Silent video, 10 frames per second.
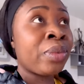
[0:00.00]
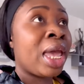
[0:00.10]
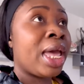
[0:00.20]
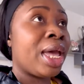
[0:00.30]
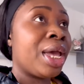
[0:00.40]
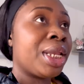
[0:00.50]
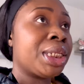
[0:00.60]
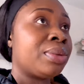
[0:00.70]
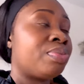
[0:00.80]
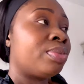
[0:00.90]
And
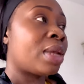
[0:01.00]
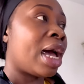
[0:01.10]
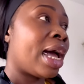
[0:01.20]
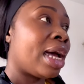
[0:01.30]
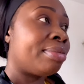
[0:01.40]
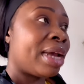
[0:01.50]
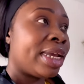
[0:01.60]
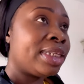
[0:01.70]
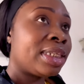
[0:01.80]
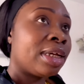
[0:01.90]
I had my
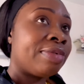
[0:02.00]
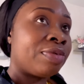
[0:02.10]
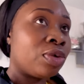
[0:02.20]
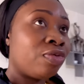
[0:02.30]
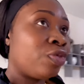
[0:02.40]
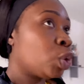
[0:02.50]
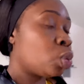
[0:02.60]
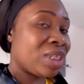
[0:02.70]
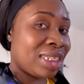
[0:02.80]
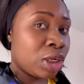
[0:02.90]
interview a few
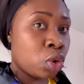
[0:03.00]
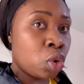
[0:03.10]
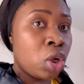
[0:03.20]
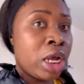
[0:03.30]
weeks ago.